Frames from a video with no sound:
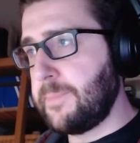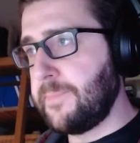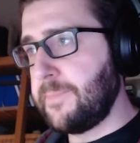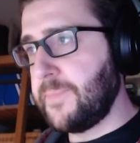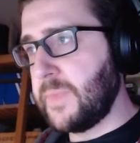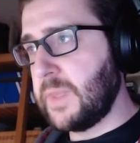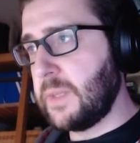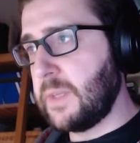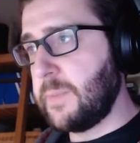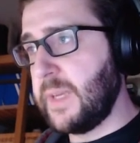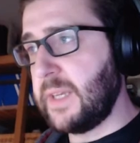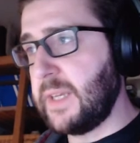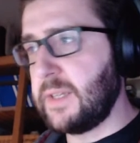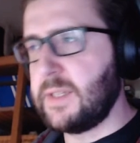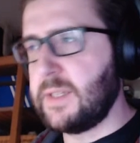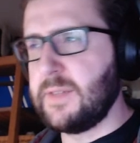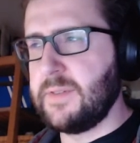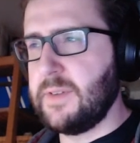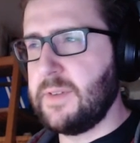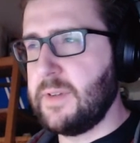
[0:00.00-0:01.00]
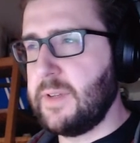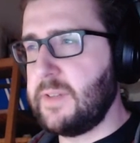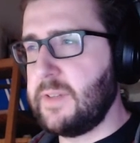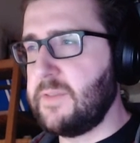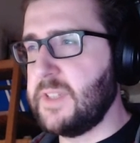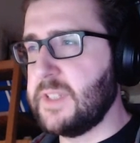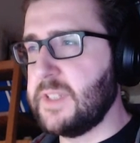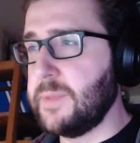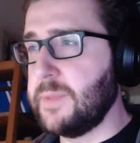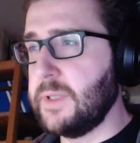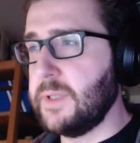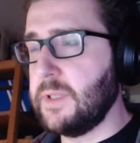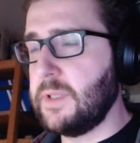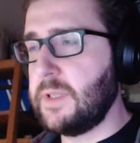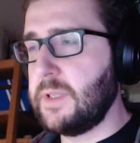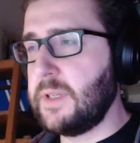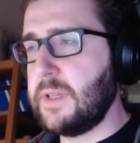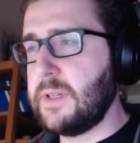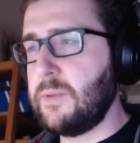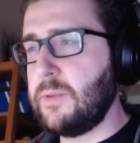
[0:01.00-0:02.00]
make it invisible.
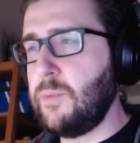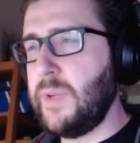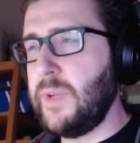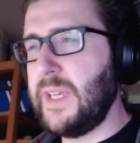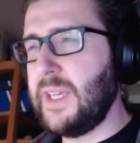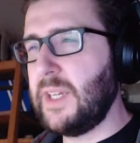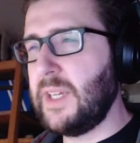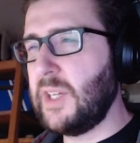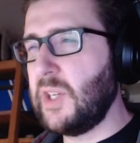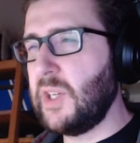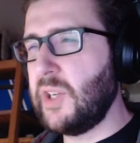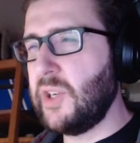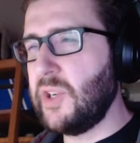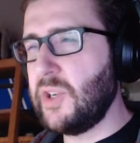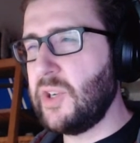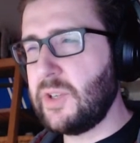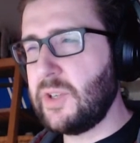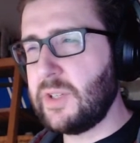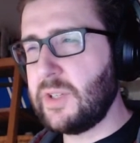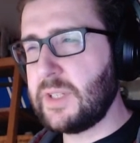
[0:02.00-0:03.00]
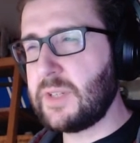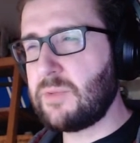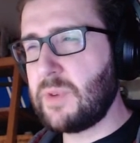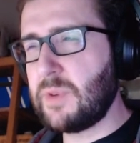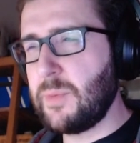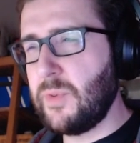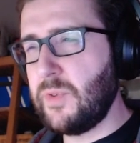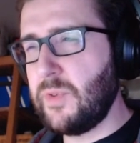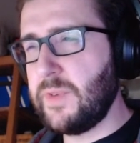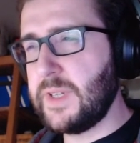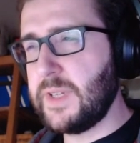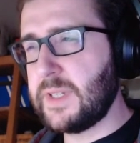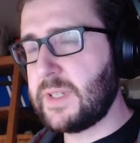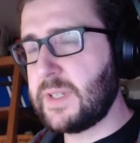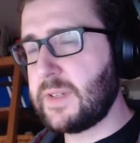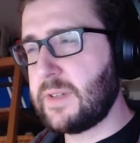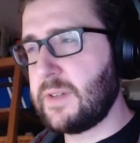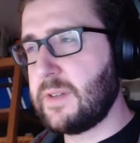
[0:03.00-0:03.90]
We could remove it,